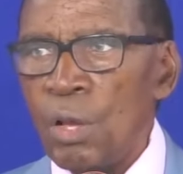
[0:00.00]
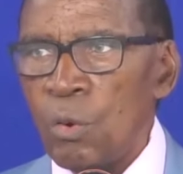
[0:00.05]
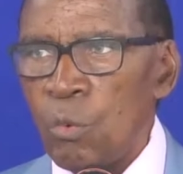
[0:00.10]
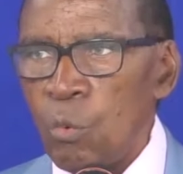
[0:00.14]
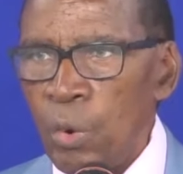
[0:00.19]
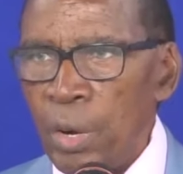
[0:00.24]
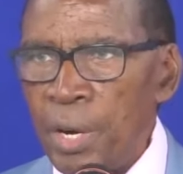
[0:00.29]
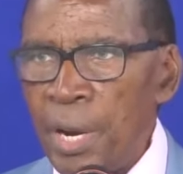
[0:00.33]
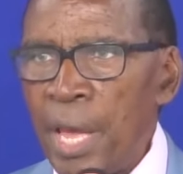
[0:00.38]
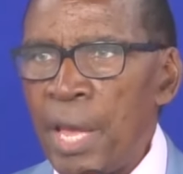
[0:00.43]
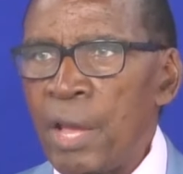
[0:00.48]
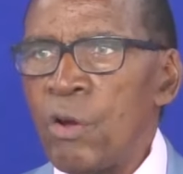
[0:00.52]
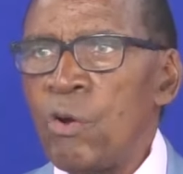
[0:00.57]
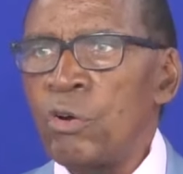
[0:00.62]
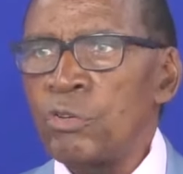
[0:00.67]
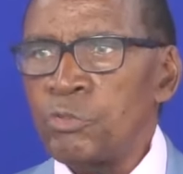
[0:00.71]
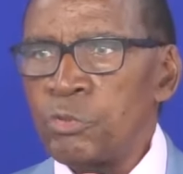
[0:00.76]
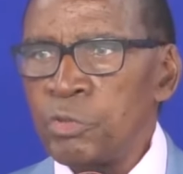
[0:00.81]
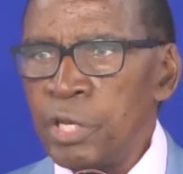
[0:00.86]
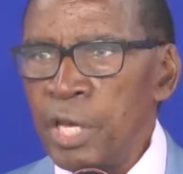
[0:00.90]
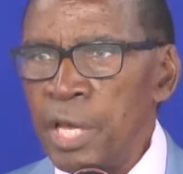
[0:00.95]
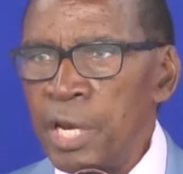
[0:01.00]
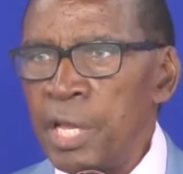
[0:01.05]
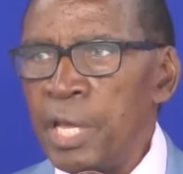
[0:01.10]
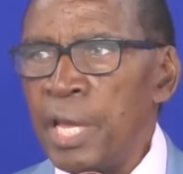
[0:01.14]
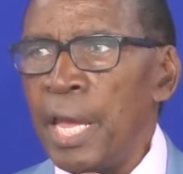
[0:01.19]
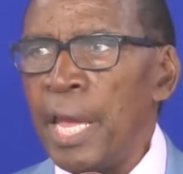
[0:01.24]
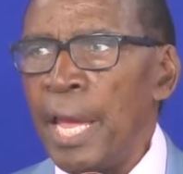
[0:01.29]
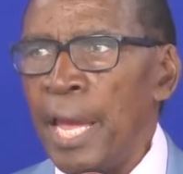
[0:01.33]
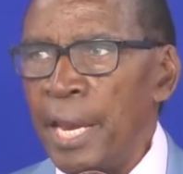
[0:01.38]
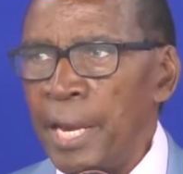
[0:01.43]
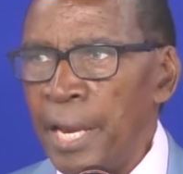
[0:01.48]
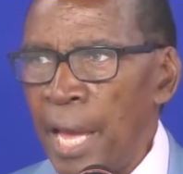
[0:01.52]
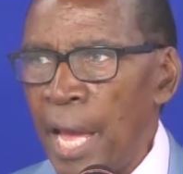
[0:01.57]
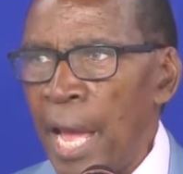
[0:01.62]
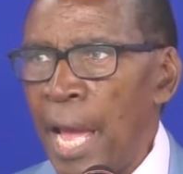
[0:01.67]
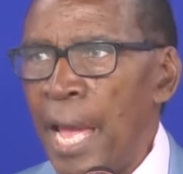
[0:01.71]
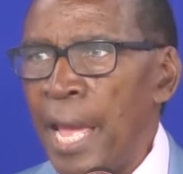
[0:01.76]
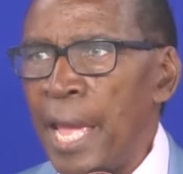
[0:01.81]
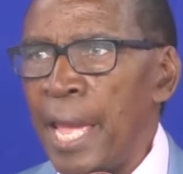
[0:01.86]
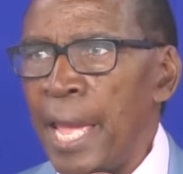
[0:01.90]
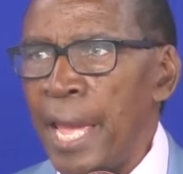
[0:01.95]
na when I go to Nyeri and
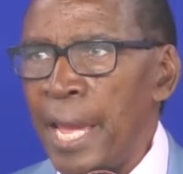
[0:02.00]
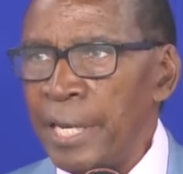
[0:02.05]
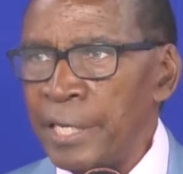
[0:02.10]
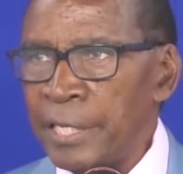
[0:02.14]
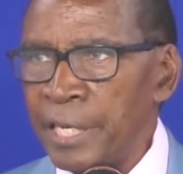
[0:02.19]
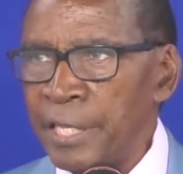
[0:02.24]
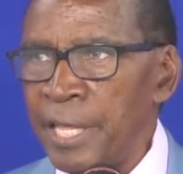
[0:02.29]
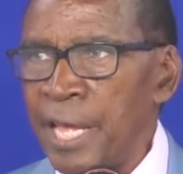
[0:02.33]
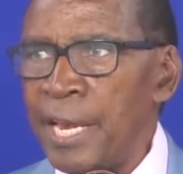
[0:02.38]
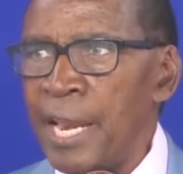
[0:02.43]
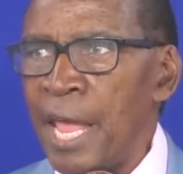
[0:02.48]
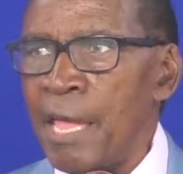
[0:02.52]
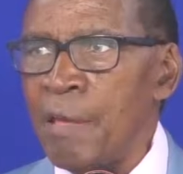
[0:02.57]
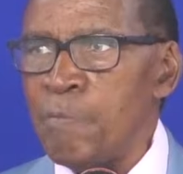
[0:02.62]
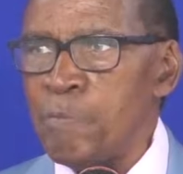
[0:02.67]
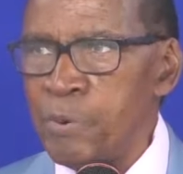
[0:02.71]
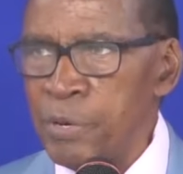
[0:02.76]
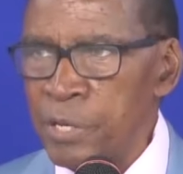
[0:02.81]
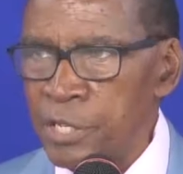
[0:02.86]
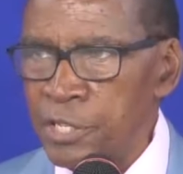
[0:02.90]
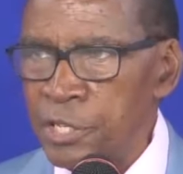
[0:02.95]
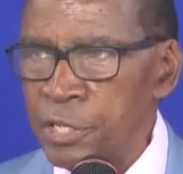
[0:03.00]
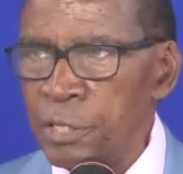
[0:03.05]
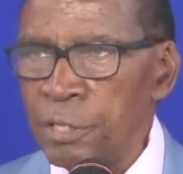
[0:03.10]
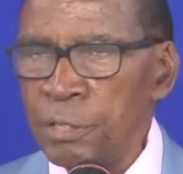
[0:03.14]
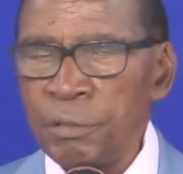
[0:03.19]
I enter there and I preach.